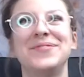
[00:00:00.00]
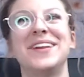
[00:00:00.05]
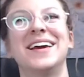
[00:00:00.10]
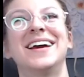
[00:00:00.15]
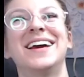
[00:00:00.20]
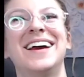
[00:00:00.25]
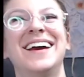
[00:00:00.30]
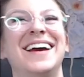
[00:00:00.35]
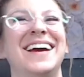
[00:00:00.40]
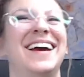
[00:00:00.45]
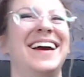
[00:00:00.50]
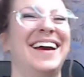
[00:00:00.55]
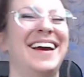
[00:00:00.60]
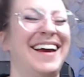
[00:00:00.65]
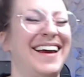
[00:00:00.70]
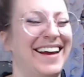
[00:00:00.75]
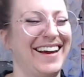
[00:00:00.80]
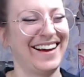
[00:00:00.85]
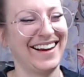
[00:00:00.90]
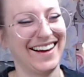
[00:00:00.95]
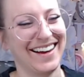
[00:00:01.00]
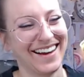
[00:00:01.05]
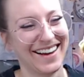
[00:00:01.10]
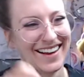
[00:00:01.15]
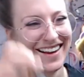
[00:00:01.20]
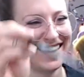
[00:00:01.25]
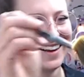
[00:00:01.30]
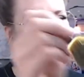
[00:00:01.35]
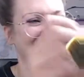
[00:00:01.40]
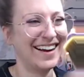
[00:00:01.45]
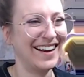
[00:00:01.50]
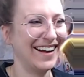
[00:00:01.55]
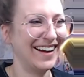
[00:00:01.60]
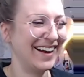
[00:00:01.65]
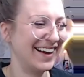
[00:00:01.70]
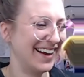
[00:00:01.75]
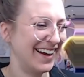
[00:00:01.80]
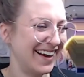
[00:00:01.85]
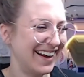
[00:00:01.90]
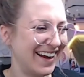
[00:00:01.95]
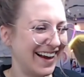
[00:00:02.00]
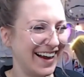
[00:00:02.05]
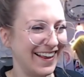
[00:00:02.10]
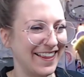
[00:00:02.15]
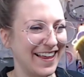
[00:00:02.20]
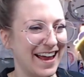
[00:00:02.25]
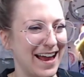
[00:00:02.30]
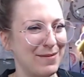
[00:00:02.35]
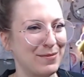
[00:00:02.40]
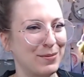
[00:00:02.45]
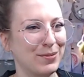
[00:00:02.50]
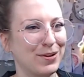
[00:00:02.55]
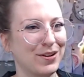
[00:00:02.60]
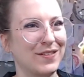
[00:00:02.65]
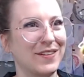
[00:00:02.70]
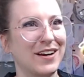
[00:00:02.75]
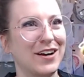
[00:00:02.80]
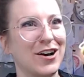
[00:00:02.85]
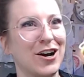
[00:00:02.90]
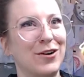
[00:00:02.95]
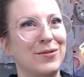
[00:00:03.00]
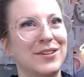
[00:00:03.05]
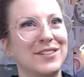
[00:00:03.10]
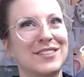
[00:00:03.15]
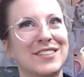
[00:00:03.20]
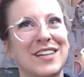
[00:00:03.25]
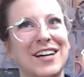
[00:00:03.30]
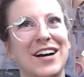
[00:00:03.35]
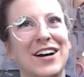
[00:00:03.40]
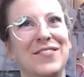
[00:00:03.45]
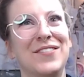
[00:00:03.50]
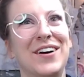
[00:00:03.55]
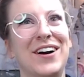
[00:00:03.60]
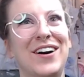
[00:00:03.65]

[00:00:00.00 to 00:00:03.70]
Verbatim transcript: and the happy birthday comments come.